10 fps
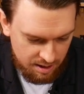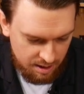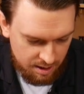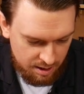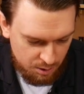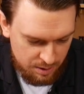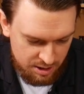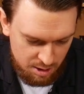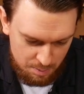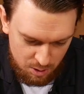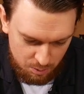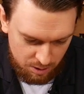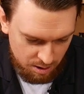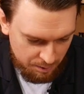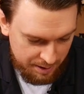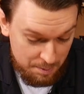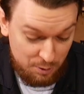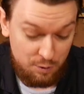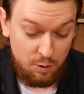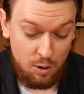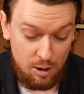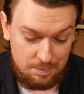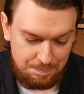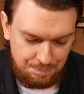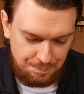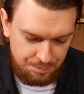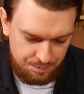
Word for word: Uh, question number, where are we? Number four.